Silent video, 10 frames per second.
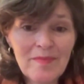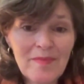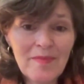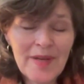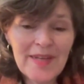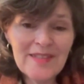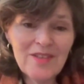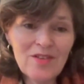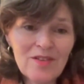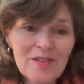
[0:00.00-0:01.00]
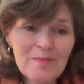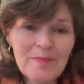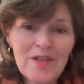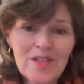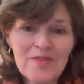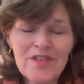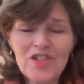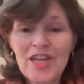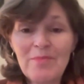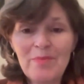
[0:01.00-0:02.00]
but it's not part of the
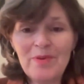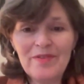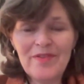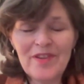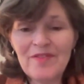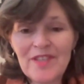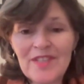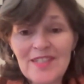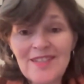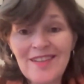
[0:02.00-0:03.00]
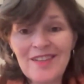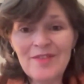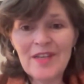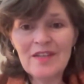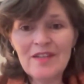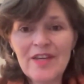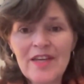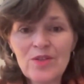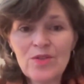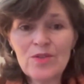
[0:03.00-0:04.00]
shape of the design of that
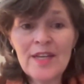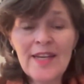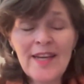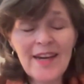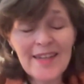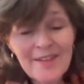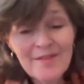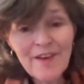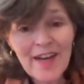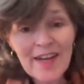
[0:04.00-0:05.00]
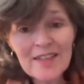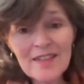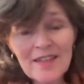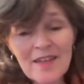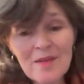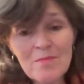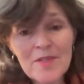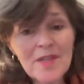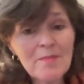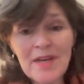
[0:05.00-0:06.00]
course. And in fact,
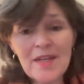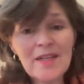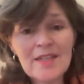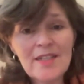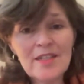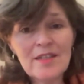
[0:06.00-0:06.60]
some analytic